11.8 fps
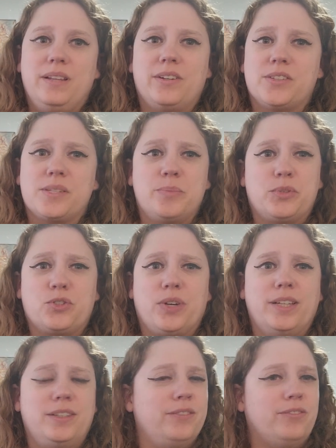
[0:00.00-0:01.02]
there's some
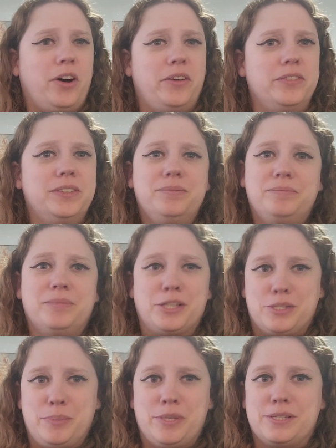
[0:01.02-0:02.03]
betrayal involved.
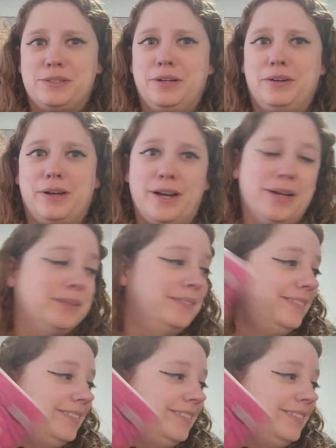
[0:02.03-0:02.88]
That's basically all I know.